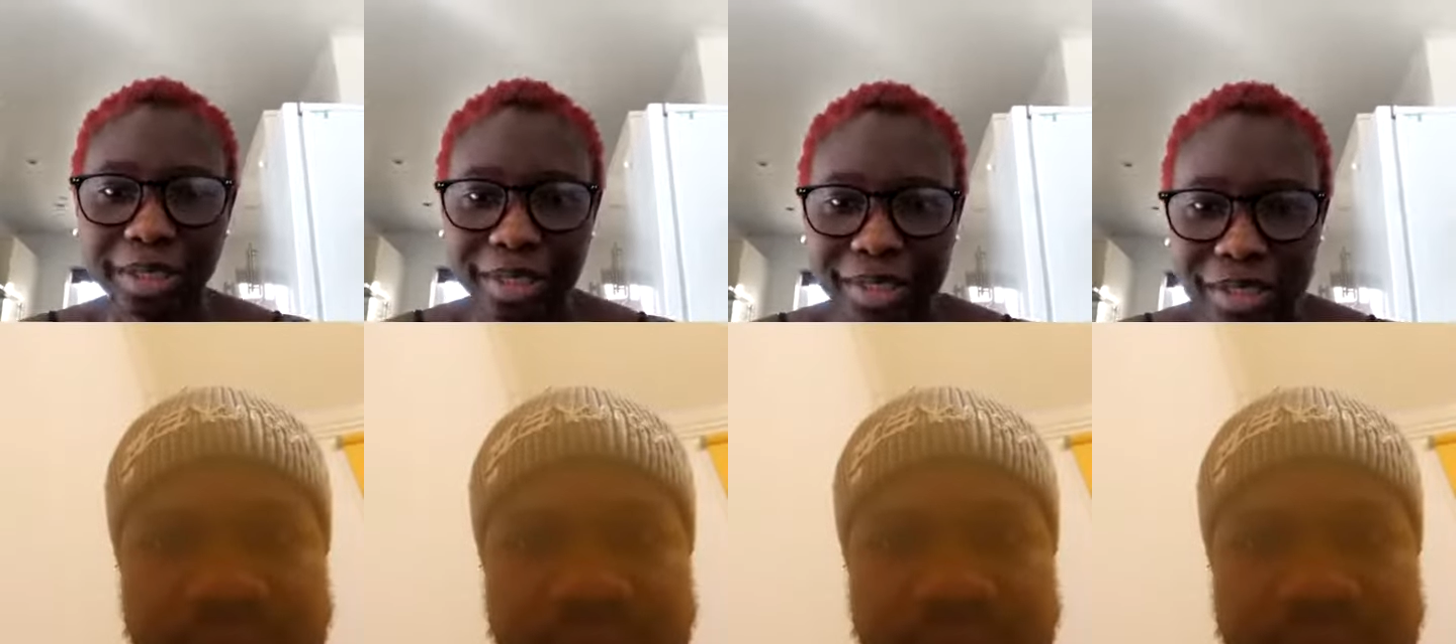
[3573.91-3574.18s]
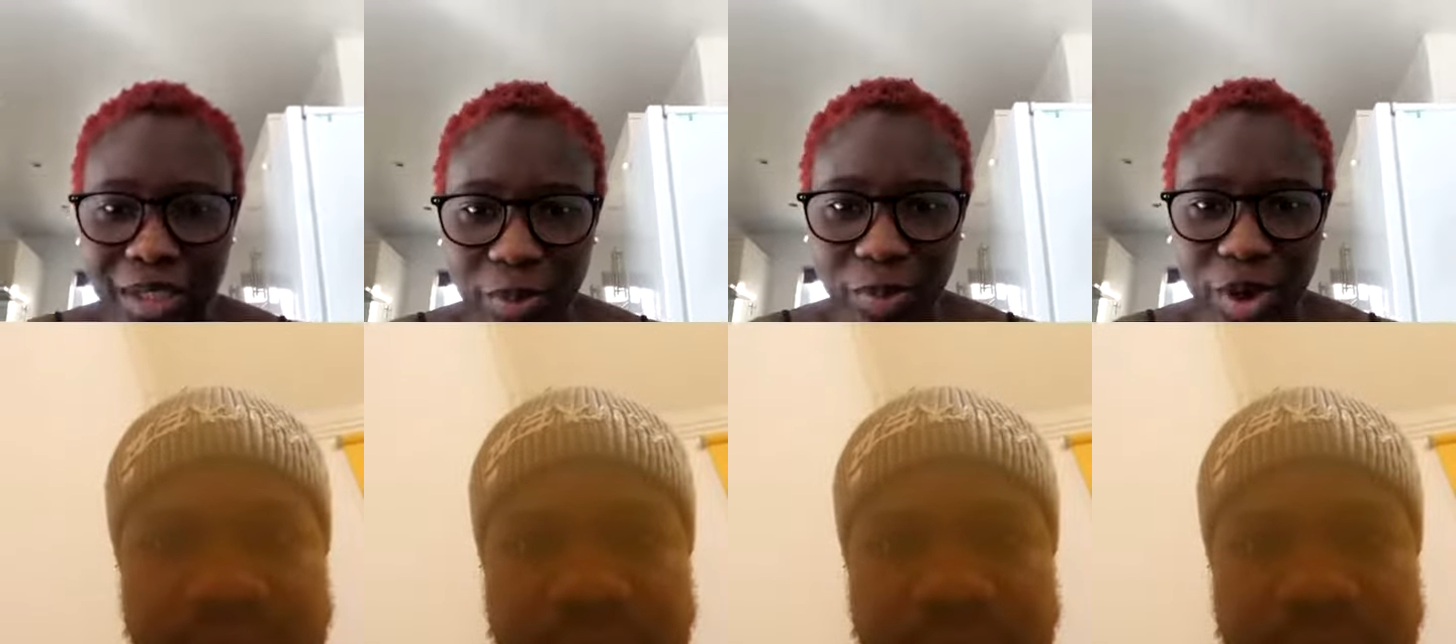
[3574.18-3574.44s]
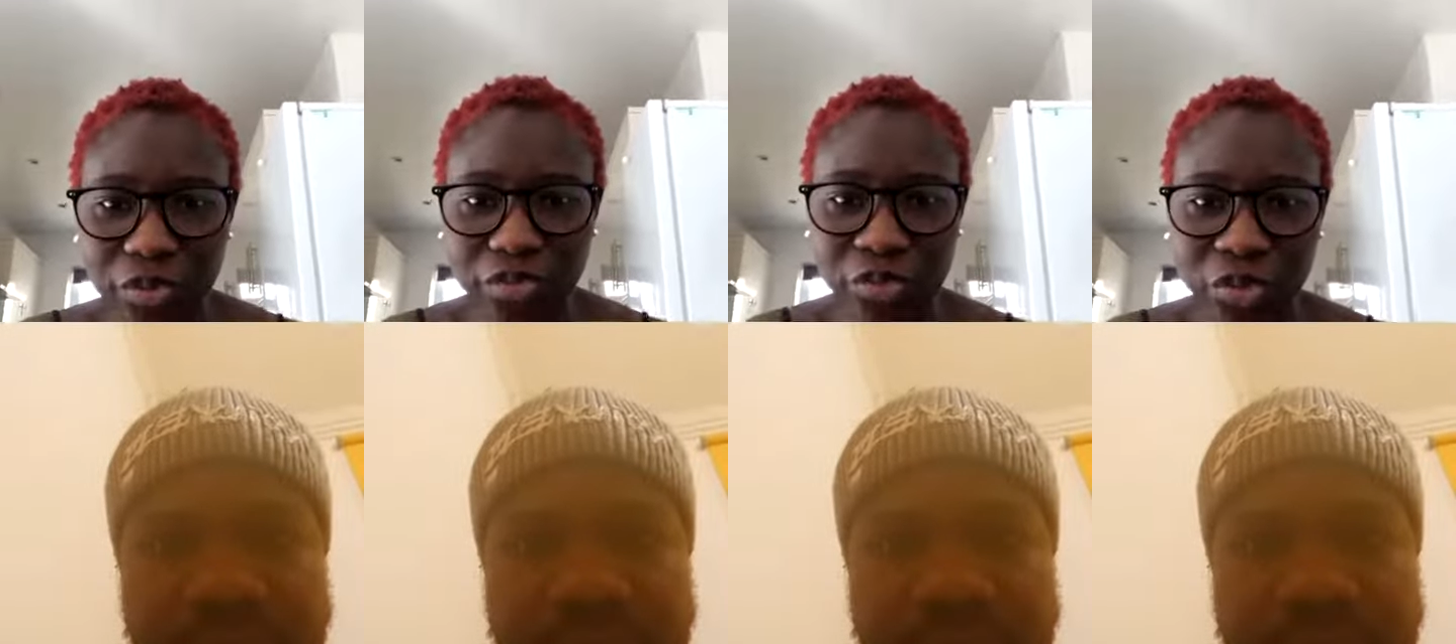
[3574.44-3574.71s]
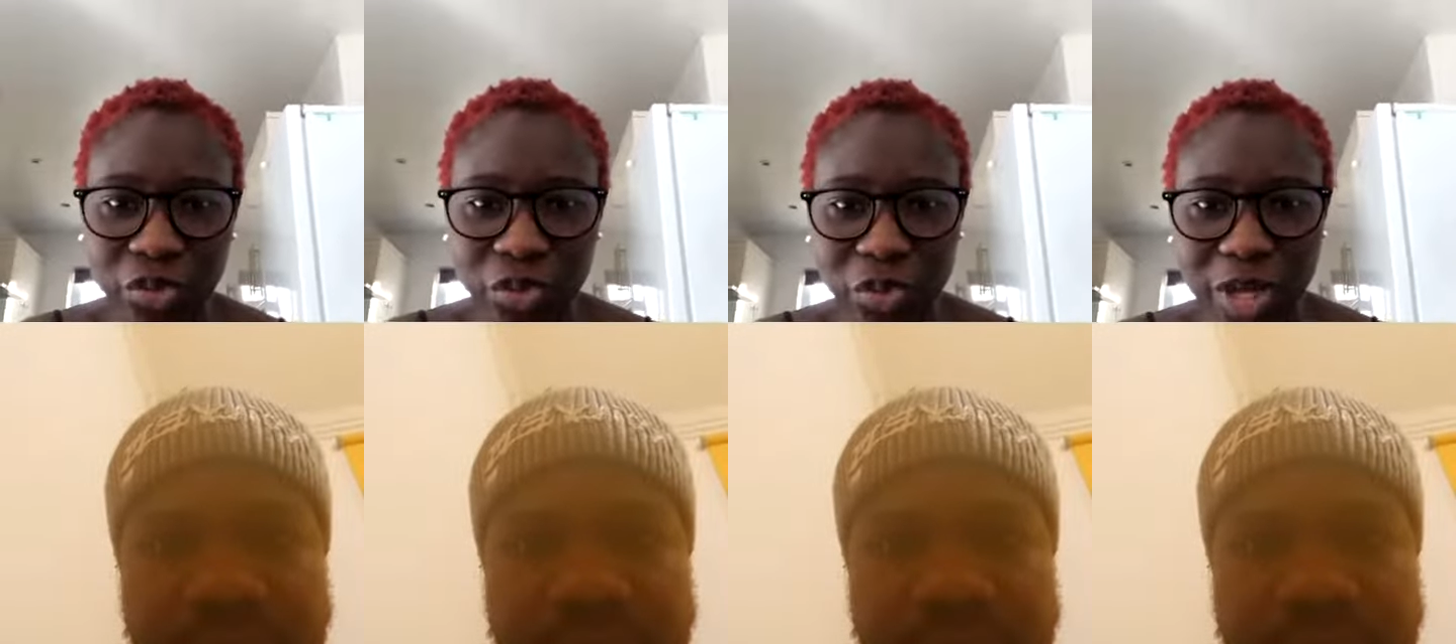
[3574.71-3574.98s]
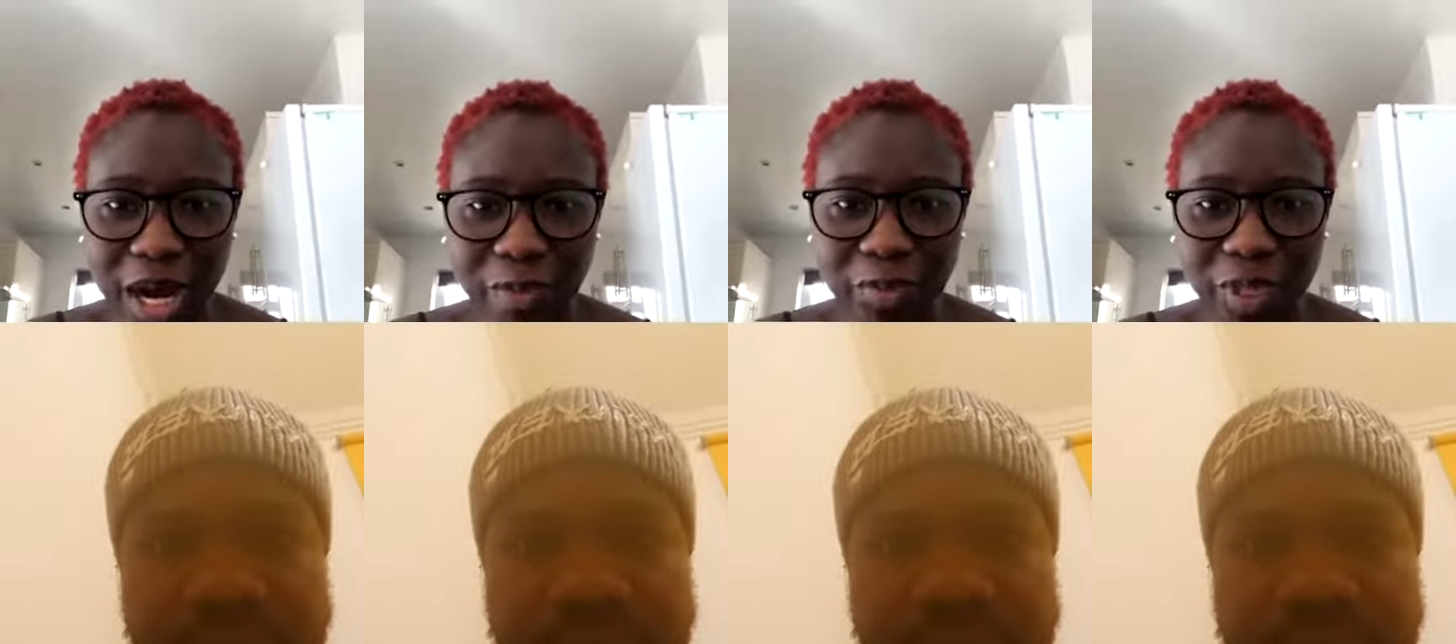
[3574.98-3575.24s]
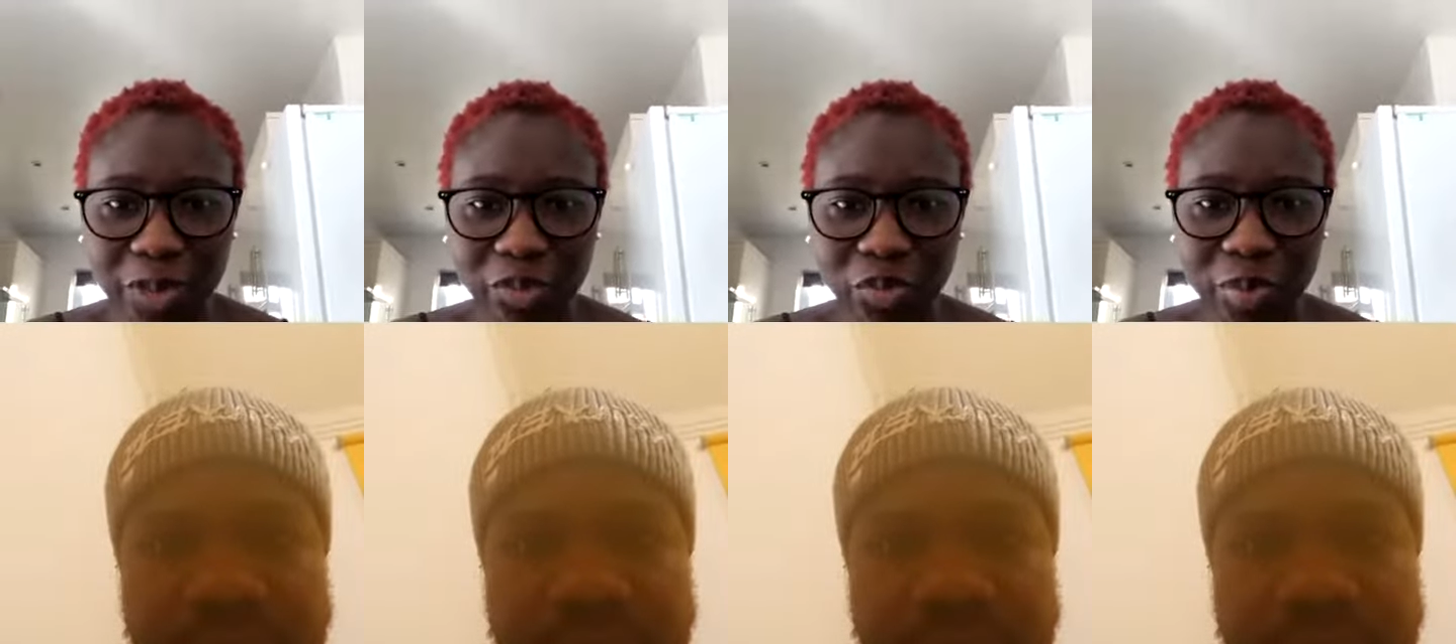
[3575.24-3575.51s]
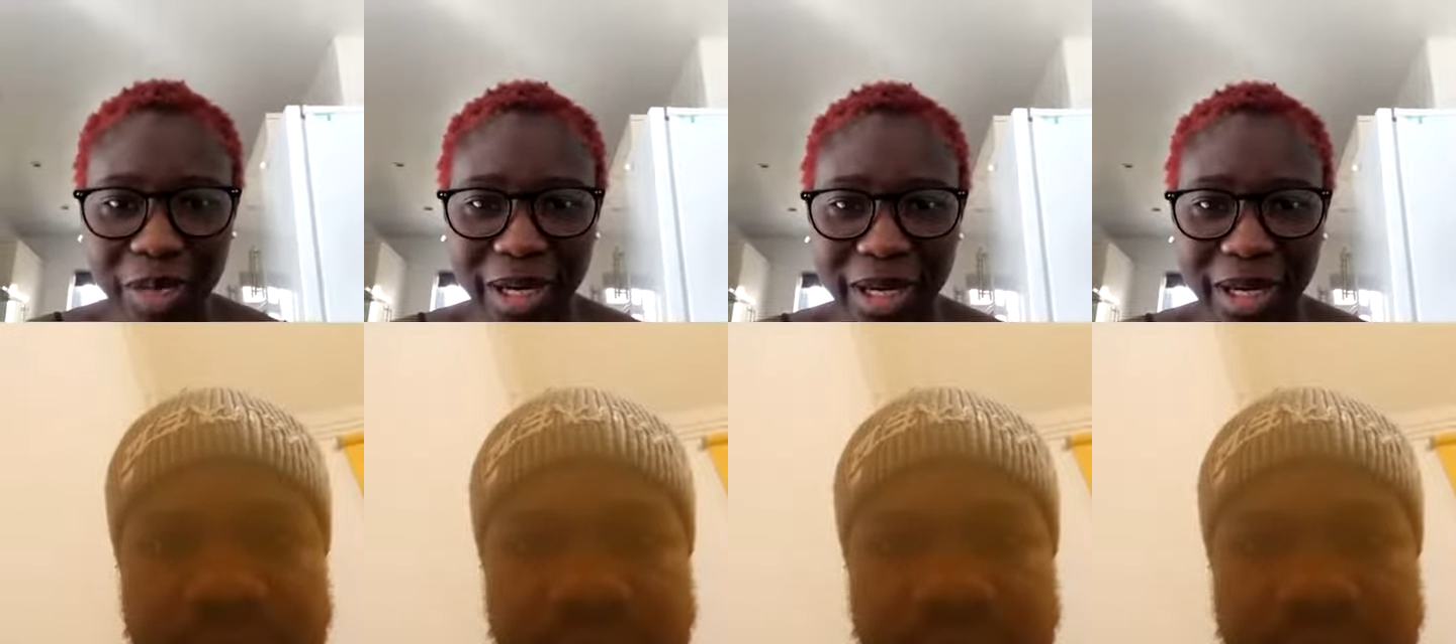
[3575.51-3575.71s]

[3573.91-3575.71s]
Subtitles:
Some of you Gambian women,